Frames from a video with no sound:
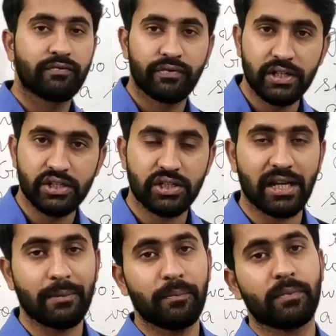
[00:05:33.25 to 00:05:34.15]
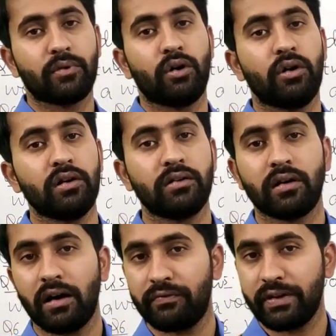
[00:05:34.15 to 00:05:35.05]
fixed shape nor
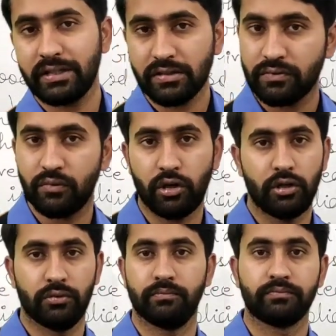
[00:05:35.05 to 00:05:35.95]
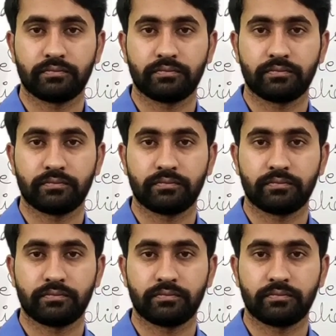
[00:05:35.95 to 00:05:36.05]
a fixed volume.